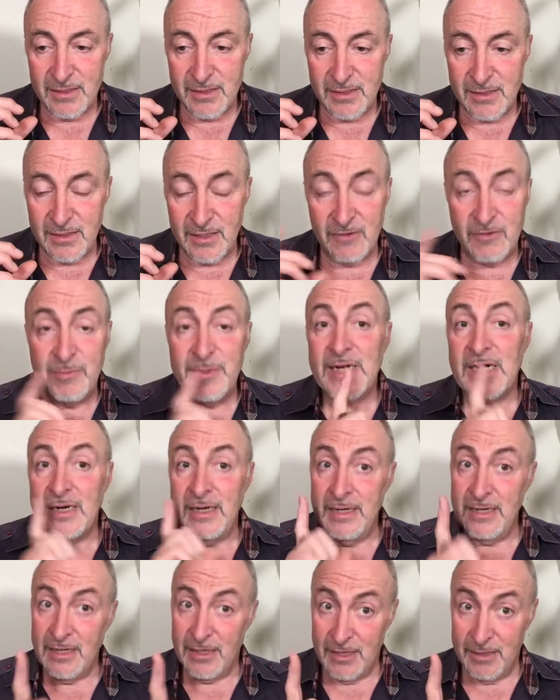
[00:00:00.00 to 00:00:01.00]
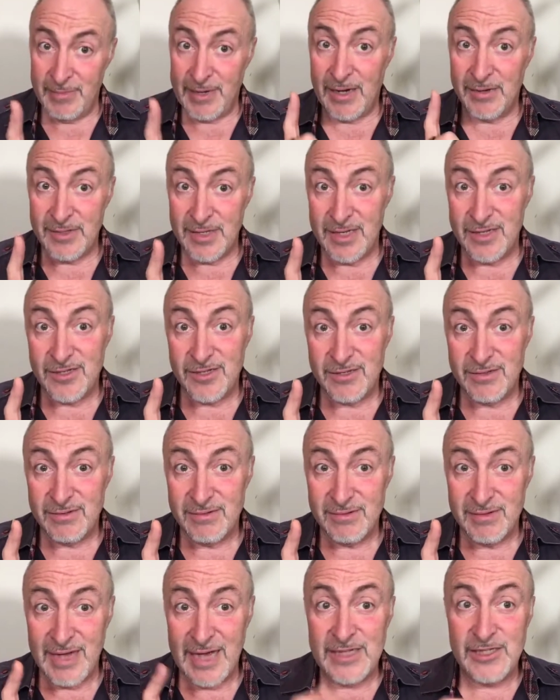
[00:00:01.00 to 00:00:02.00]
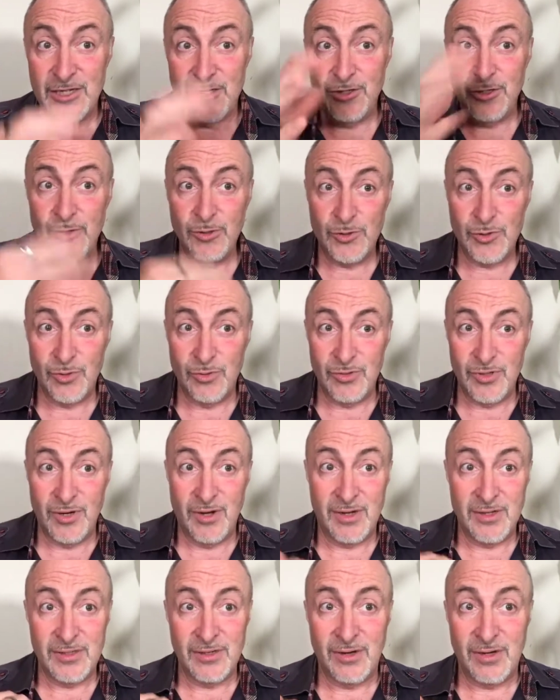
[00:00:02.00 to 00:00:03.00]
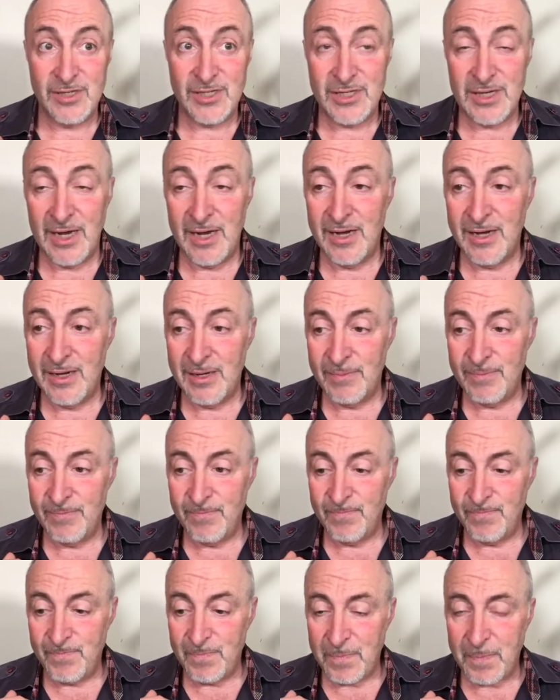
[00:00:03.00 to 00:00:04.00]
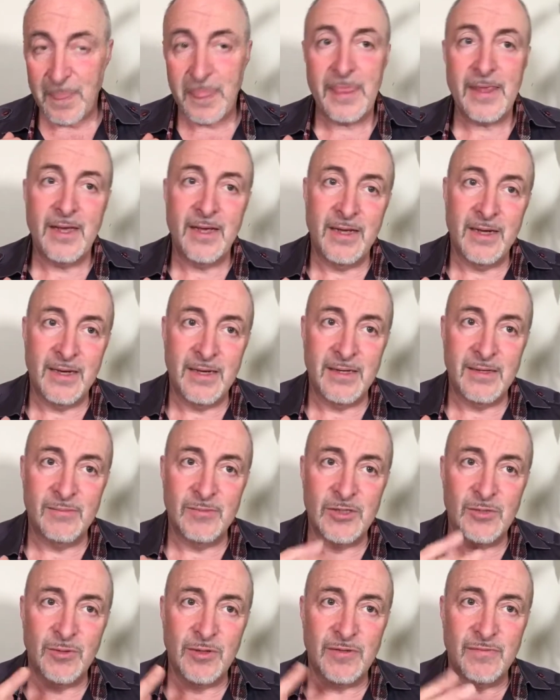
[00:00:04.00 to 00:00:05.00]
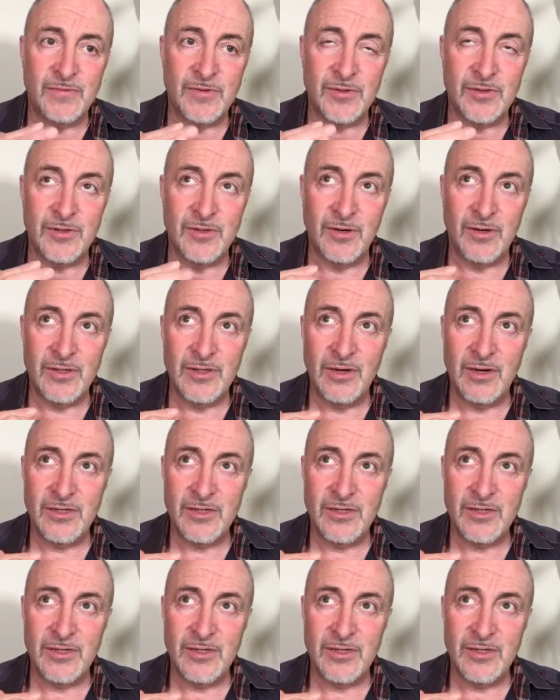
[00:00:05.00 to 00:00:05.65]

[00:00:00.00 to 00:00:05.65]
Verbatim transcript: You have to be clinical about this, as in neutral, what's the word for it?